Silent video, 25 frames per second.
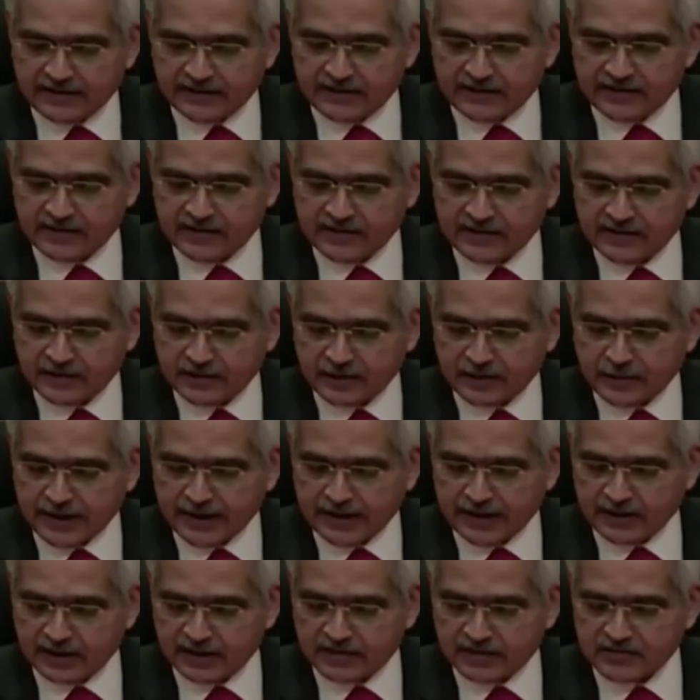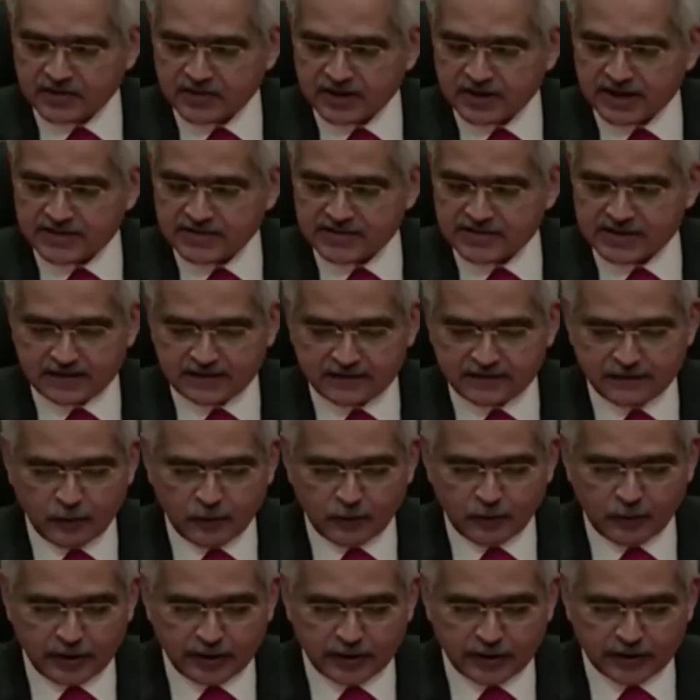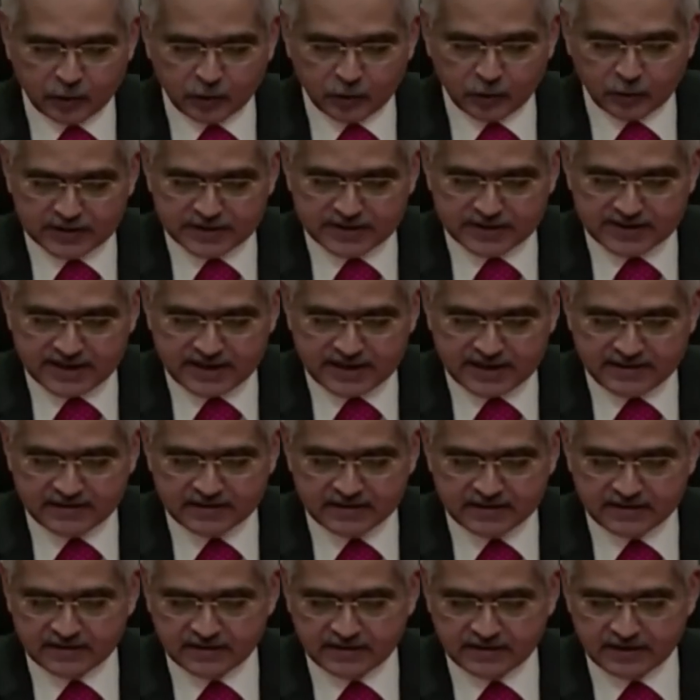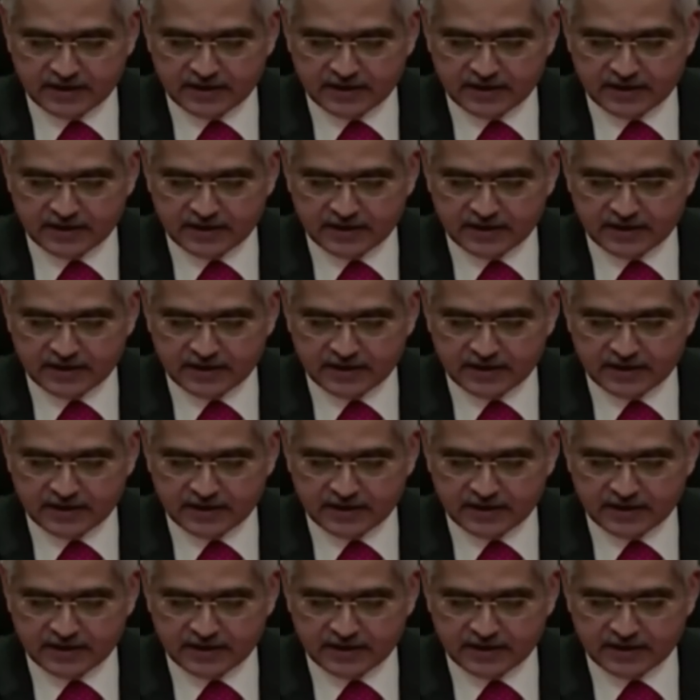It remained unchanged at 4.2%.